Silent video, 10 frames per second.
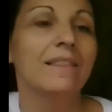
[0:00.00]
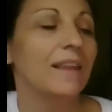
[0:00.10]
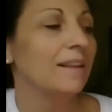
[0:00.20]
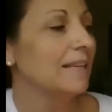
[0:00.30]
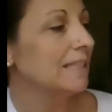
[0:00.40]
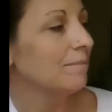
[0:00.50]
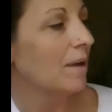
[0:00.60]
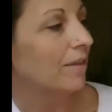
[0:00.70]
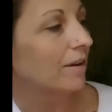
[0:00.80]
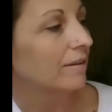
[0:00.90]
Lily's
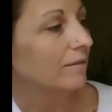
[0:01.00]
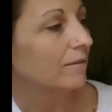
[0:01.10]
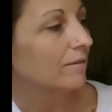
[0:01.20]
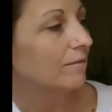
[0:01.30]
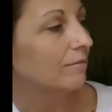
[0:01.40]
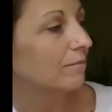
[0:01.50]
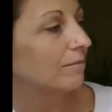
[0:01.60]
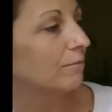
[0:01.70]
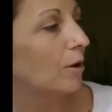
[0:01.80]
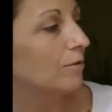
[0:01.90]
mother
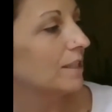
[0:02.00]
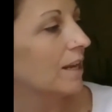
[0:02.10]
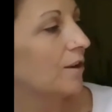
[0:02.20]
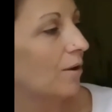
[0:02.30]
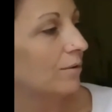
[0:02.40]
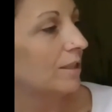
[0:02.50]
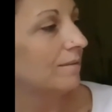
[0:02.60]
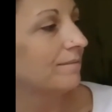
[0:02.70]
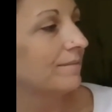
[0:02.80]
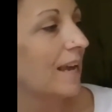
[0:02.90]
wrote a note,